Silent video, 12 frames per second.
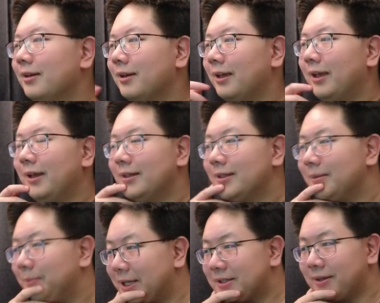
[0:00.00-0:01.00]
And
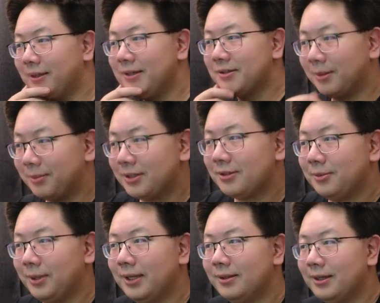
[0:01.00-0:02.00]
based on these numbers,
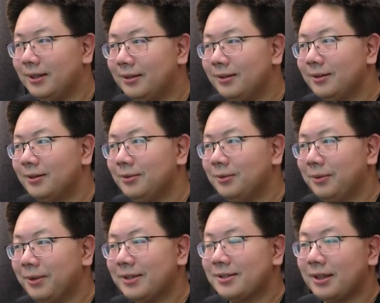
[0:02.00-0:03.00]
we can tell what
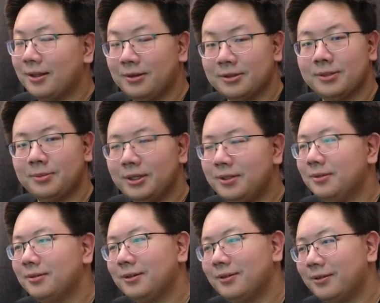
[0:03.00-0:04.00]
we can set the closest point
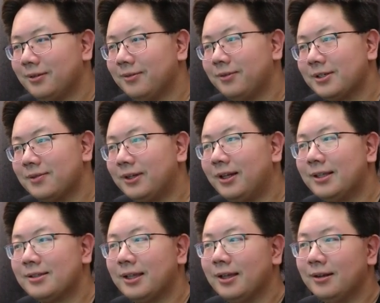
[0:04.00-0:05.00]
to. First of all,
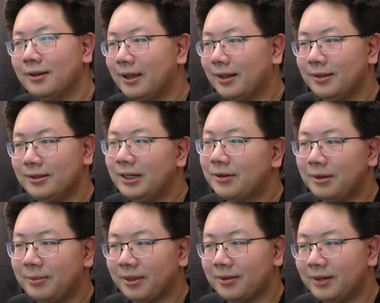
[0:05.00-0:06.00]
let's take a look at the
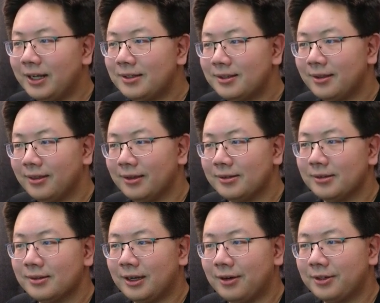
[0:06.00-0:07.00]
diagram on the right. This
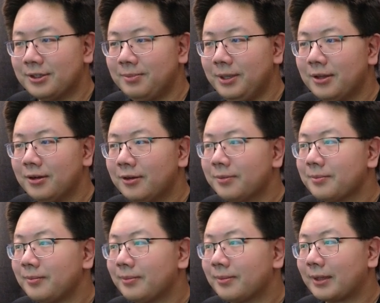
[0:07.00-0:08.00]
is our speaker,
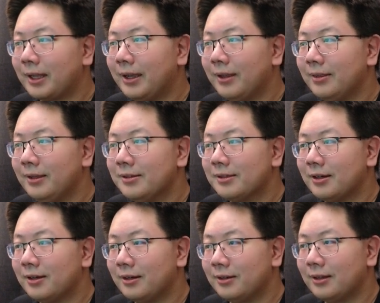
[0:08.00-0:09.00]
and these
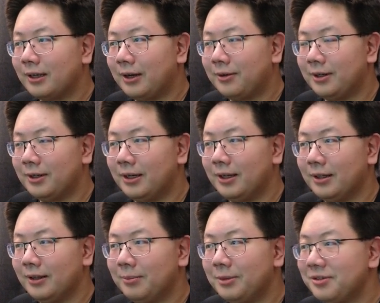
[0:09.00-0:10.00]
are our
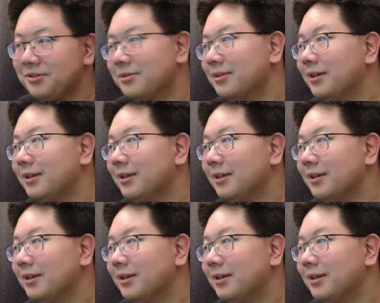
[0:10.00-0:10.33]
numbers.